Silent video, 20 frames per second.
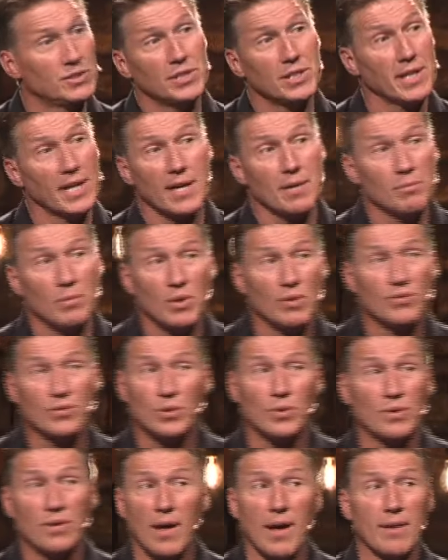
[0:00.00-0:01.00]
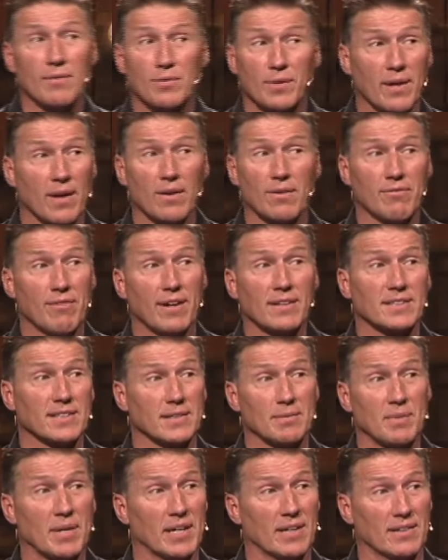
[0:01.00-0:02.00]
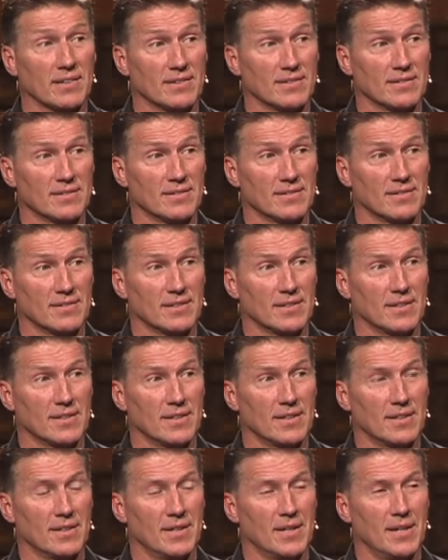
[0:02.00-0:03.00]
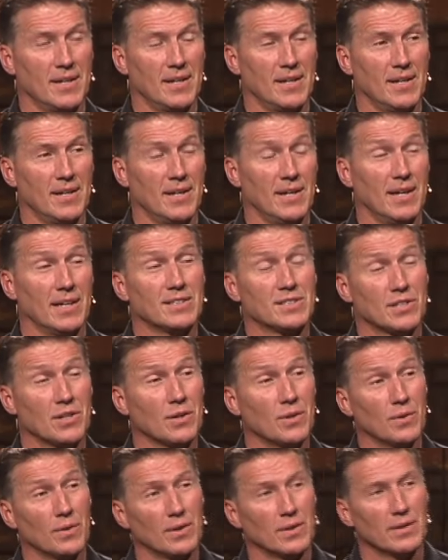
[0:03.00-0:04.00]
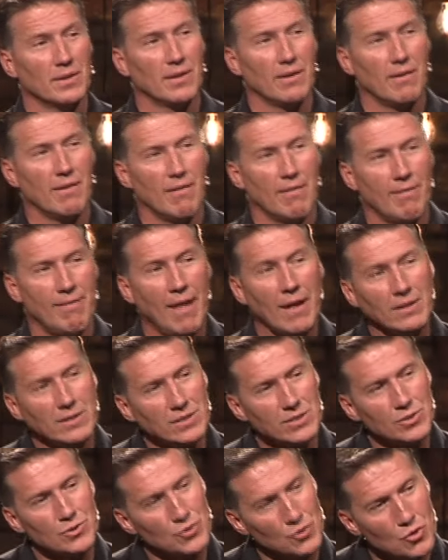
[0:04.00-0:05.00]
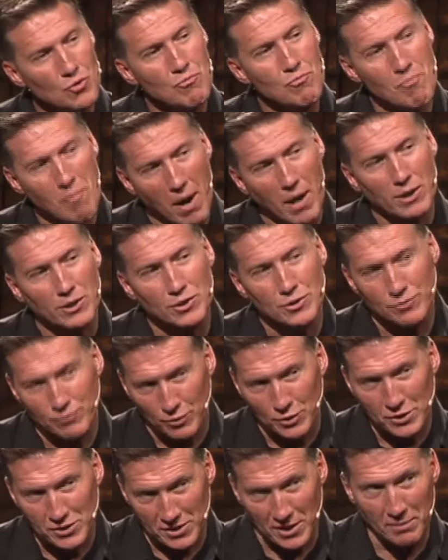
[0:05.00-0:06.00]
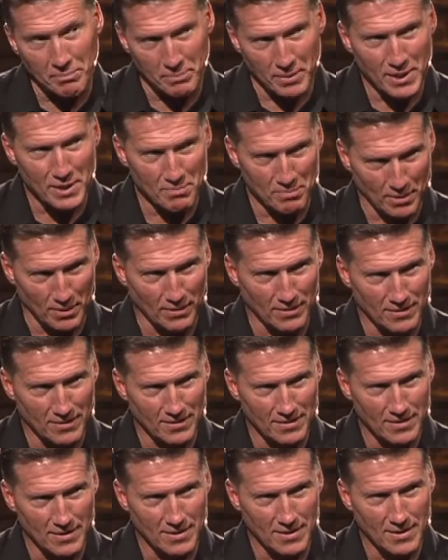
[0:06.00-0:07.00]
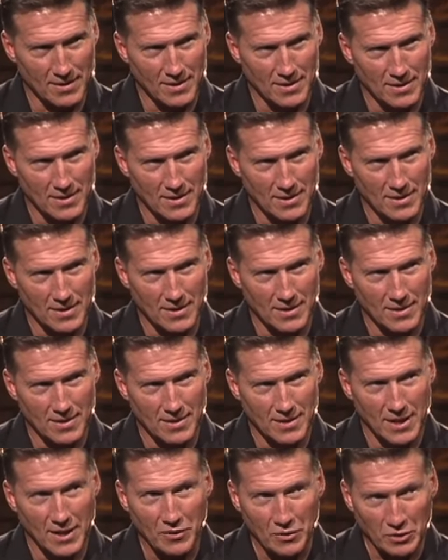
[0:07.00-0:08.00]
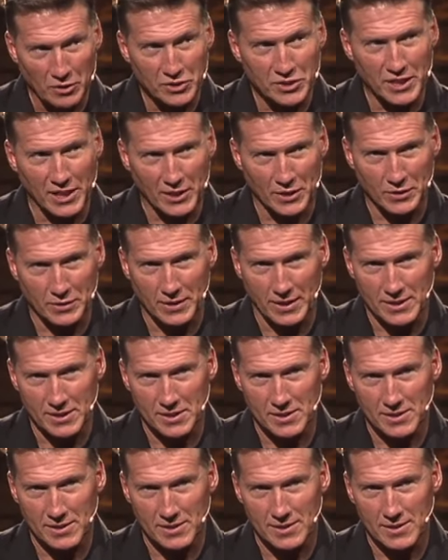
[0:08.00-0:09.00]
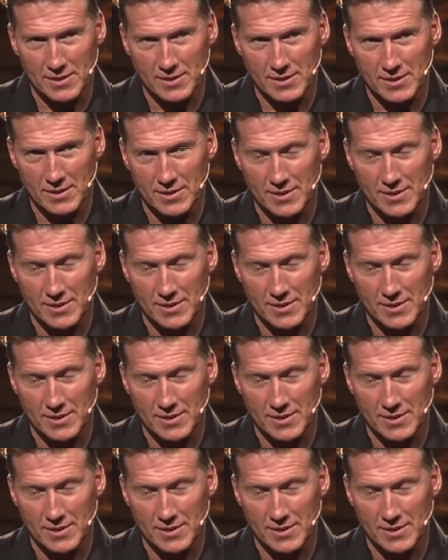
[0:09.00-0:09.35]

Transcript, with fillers: And she can't move through life without affecting me. And so that's too much for some people in their singleness